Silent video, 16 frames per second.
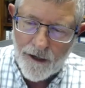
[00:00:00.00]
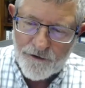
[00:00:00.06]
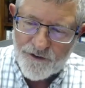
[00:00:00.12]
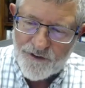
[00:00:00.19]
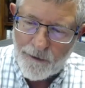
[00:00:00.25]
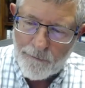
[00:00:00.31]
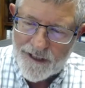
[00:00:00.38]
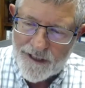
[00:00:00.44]

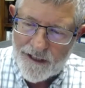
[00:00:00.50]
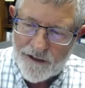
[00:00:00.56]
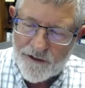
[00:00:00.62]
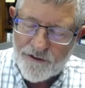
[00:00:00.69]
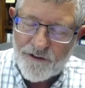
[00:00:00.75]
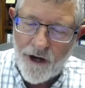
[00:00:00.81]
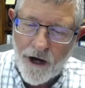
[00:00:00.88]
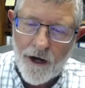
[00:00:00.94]
somebody
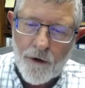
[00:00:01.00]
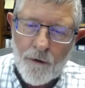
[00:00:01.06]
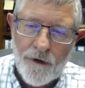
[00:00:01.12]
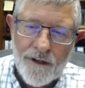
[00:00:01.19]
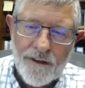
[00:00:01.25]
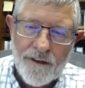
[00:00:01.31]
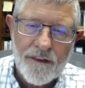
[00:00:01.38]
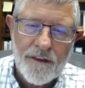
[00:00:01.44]
to talk
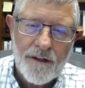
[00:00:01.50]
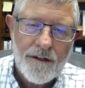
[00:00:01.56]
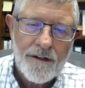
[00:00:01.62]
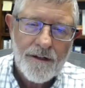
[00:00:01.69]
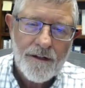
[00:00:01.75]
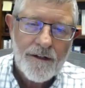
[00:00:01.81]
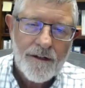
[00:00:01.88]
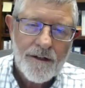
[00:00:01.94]
with,
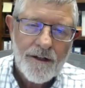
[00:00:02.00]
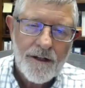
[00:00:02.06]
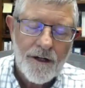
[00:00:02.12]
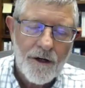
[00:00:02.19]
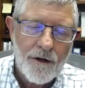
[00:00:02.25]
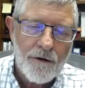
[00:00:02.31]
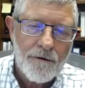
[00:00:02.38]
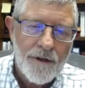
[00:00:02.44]

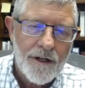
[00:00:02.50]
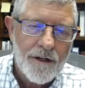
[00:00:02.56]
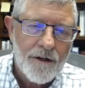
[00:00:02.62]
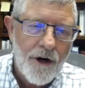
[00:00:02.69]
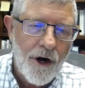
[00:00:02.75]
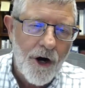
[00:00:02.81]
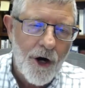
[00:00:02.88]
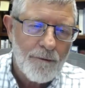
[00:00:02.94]
you know,
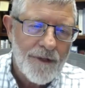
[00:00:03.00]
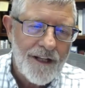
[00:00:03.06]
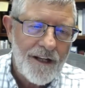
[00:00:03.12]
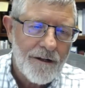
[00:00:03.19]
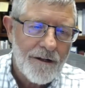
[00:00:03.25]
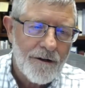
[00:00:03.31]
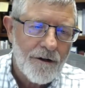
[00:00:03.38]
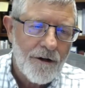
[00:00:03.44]
and
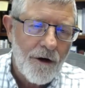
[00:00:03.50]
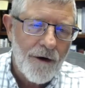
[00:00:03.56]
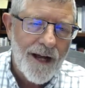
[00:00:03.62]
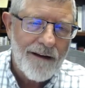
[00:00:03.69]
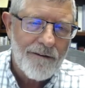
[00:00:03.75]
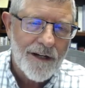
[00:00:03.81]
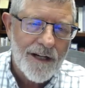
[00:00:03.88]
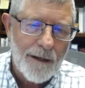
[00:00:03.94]
calmly, you know, go
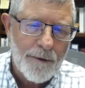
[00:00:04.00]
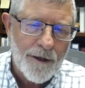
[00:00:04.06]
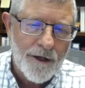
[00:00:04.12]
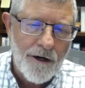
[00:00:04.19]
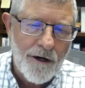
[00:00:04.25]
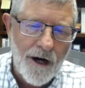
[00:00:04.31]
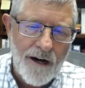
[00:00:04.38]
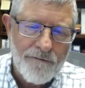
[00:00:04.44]
have a cup
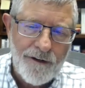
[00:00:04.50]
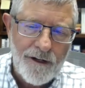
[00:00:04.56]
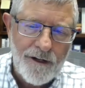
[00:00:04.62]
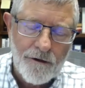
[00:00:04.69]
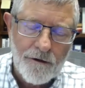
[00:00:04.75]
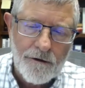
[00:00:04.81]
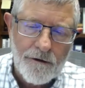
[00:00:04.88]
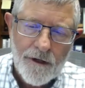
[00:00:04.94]
of
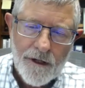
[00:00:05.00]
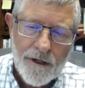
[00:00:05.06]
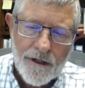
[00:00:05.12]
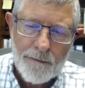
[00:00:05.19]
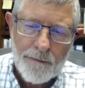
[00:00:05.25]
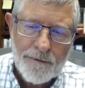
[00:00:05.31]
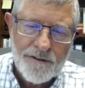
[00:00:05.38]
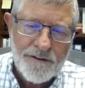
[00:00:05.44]
coffee or
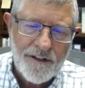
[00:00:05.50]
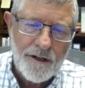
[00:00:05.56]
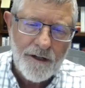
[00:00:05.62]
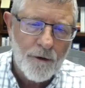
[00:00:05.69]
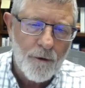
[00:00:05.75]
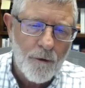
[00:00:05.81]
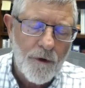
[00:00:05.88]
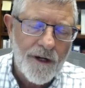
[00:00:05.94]
cup of
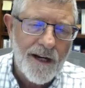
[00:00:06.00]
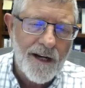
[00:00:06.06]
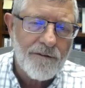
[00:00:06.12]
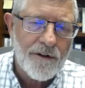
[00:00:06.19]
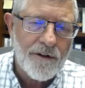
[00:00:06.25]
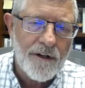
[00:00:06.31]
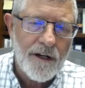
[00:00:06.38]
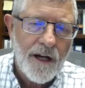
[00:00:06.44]
tea or
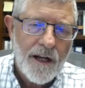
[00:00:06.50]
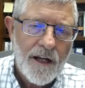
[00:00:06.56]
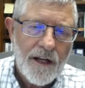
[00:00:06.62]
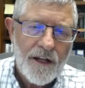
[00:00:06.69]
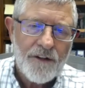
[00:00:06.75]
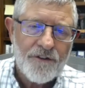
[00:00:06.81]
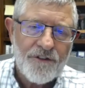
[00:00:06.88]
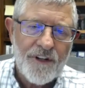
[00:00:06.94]
whatever and
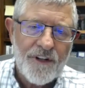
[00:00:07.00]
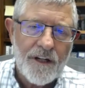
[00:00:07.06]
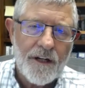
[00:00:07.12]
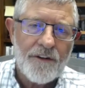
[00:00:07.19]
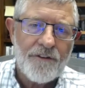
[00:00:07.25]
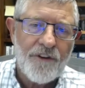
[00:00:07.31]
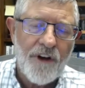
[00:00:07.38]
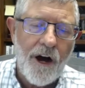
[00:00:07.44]
sit
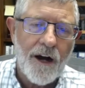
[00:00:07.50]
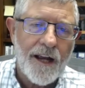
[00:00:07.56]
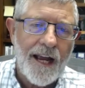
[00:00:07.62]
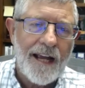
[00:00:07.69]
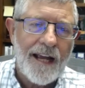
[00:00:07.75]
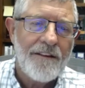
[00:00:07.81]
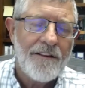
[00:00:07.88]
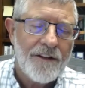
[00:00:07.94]
and
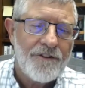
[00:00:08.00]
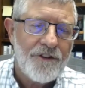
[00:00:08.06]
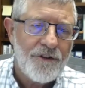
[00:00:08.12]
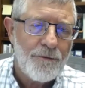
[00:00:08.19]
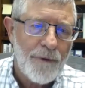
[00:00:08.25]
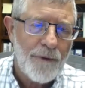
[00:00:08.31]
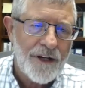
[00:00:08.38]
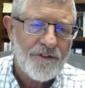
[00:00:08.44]
talk, hey, this
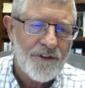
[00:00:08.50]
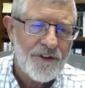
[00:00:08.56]
is my